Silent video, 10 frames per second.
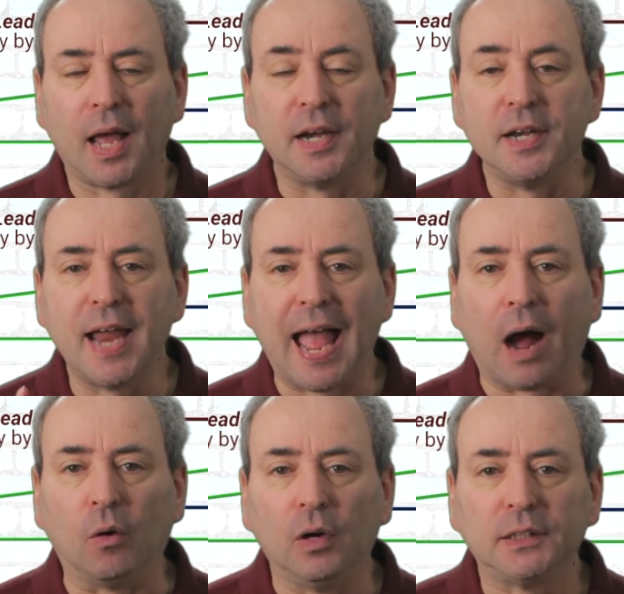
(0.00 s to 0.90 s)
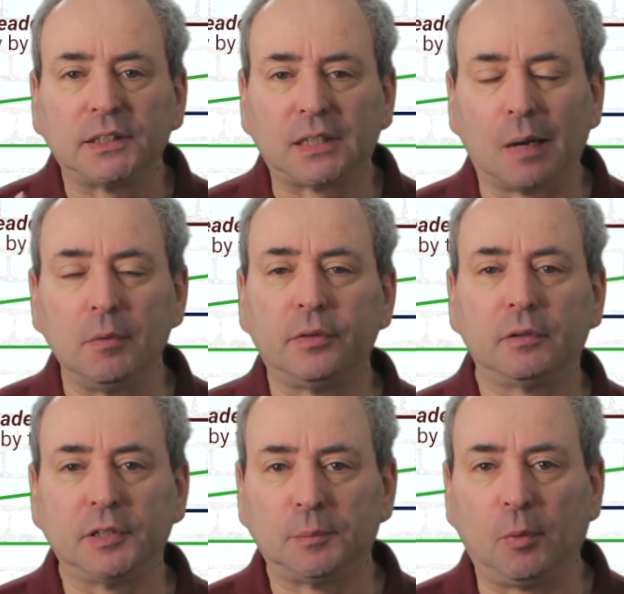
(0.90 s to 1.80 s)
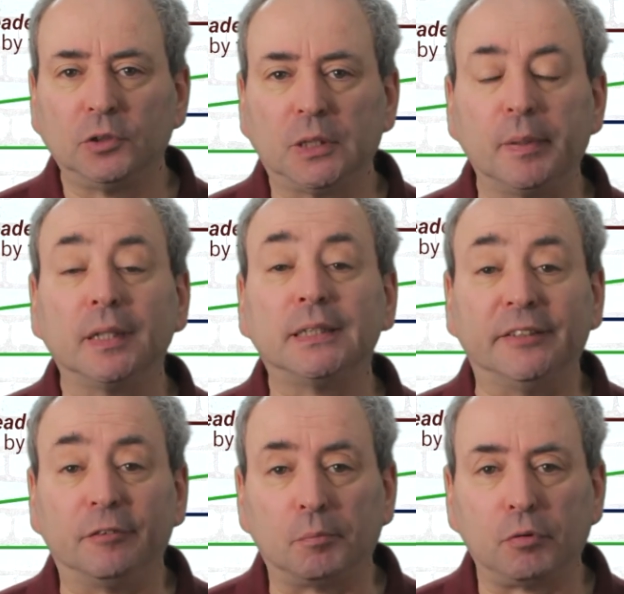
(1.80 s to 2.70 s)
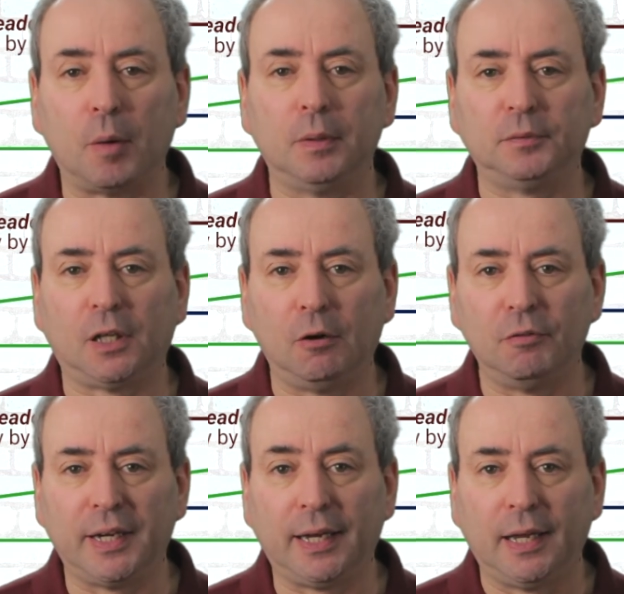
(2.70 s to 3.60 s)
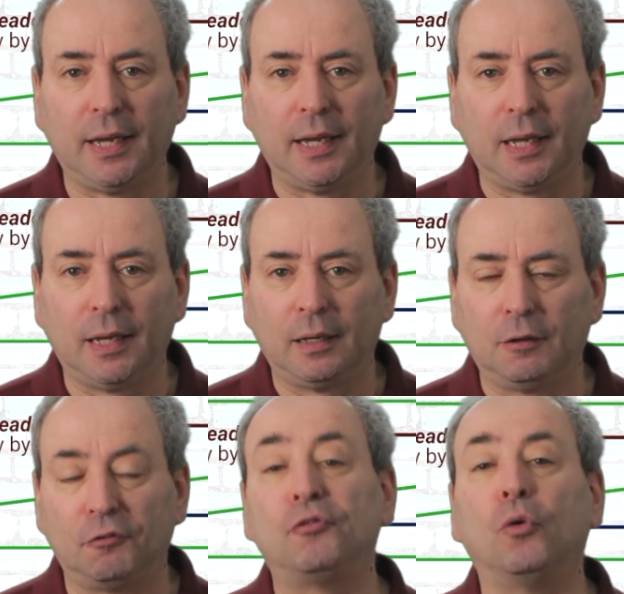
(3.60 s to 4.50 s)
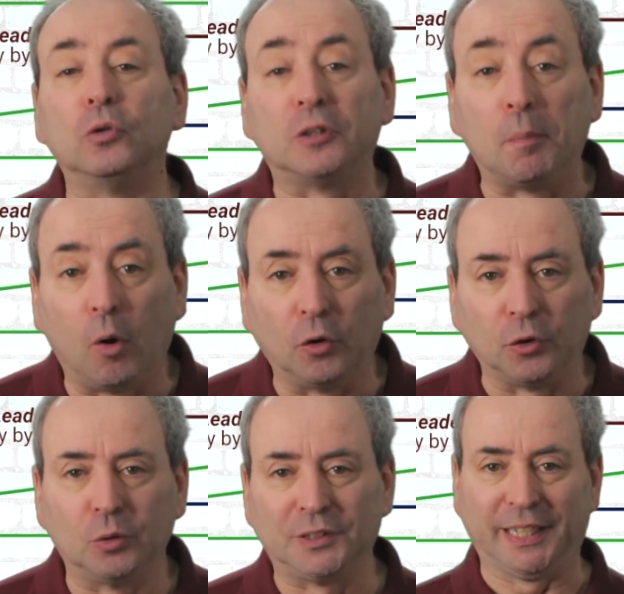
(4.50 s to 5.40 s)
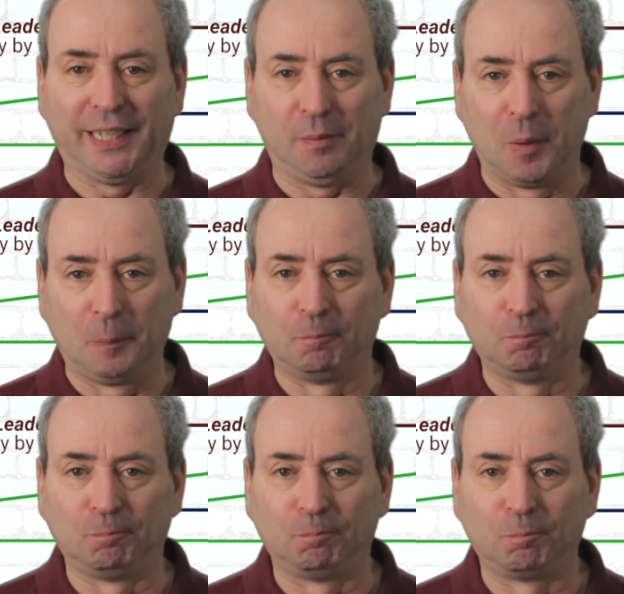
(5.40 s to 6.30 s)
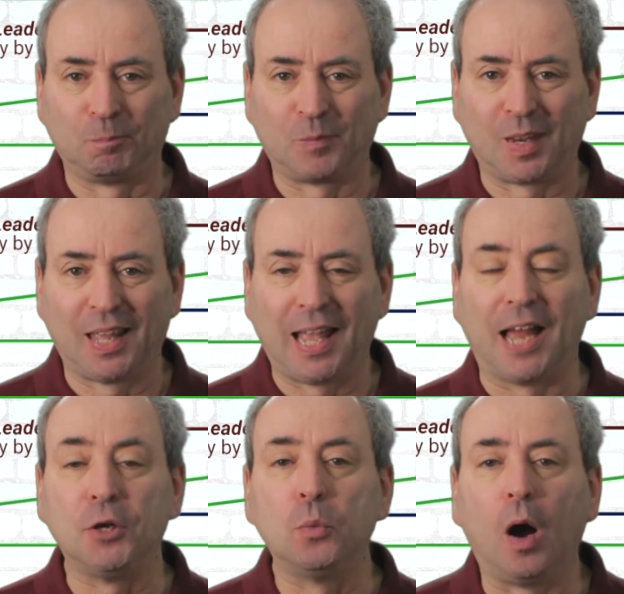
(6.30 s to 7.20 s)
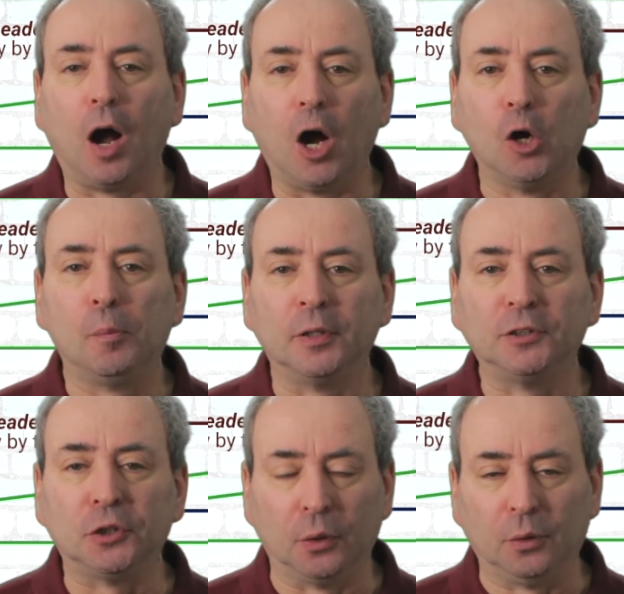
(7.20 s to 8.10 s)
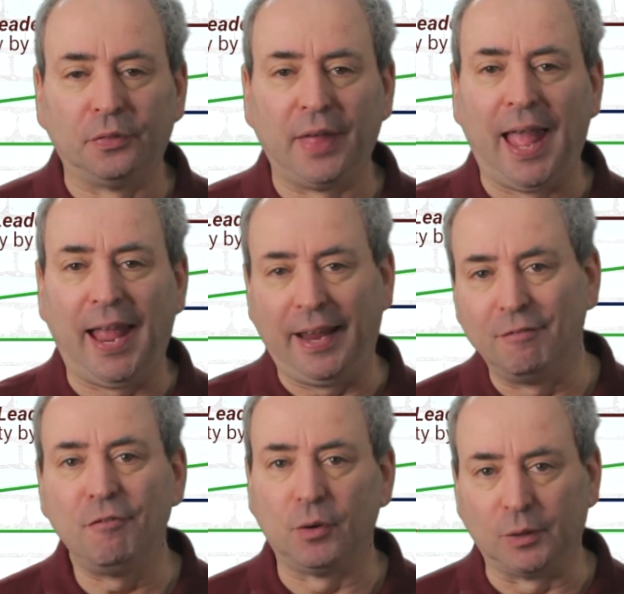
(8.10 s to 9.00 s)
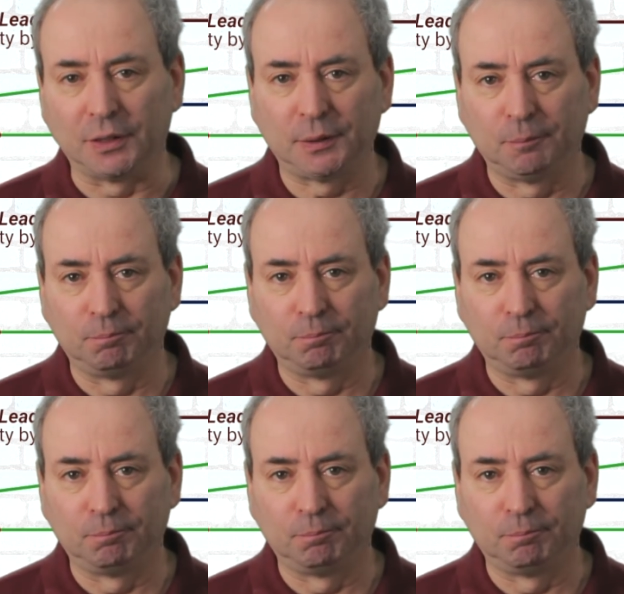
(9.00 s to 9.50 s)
Now, some of the responsibility for problem solving falls upon your team, and you are open to their influence.